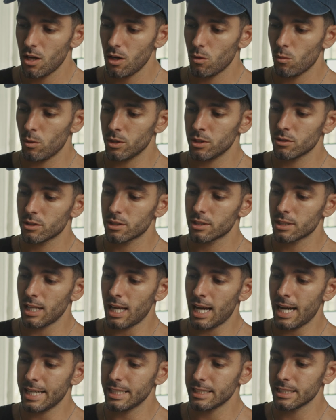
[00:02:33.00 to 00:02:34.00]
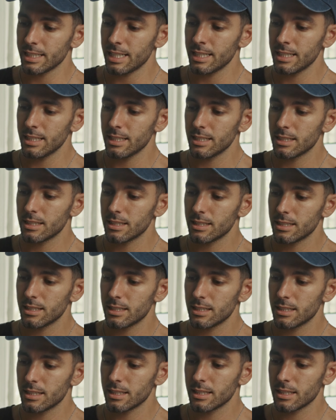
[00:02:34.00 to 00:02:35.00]
when you slide this in,
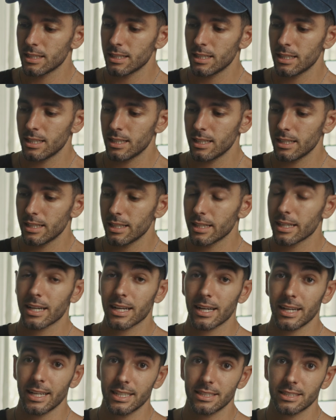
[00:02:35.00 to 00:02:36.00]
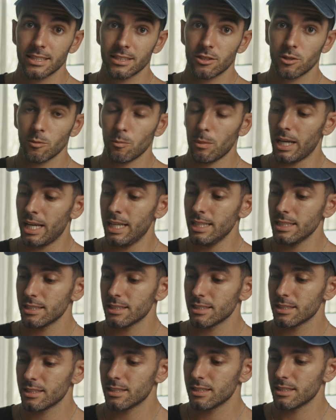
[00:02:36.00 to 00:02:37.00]
clicks into place,
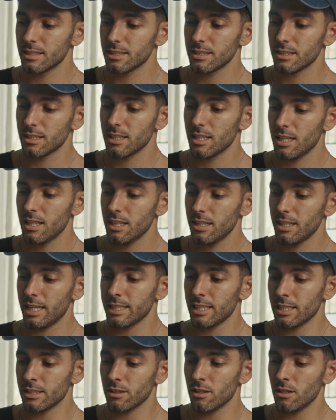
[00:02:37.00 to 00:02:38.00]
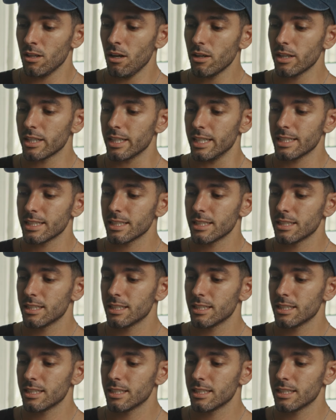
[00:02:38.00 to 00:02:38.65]
and then you lock it,